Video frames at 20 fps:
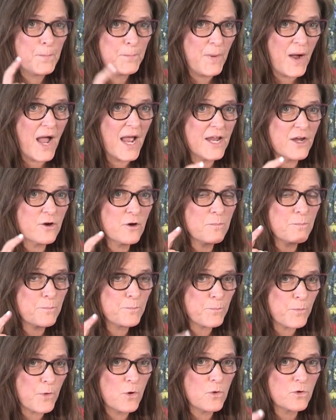
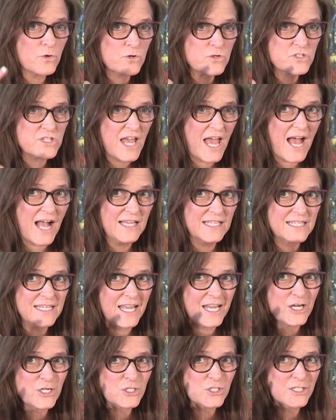buyer broker's
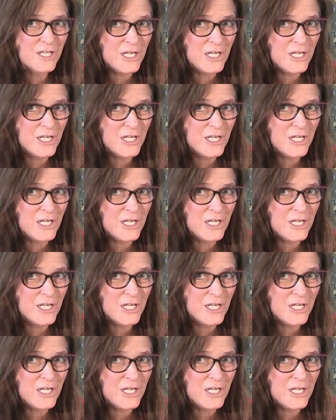allegation